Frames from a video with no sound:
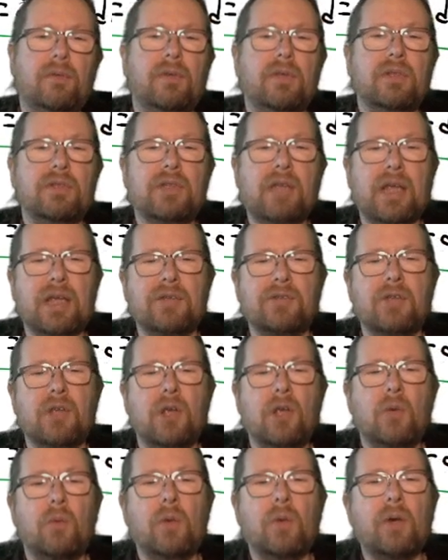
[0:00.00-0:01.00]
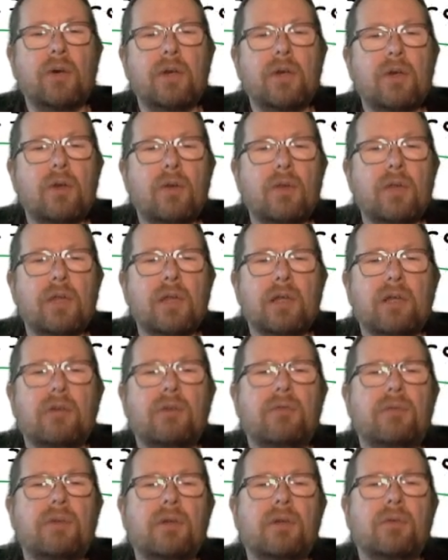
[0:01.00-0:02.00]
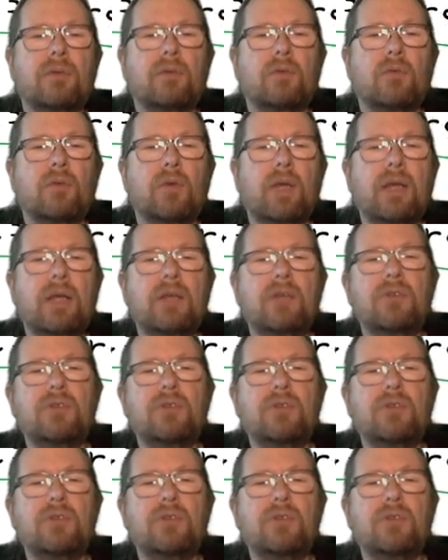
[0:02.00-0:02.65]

In this case, we already know the electric field of a ring,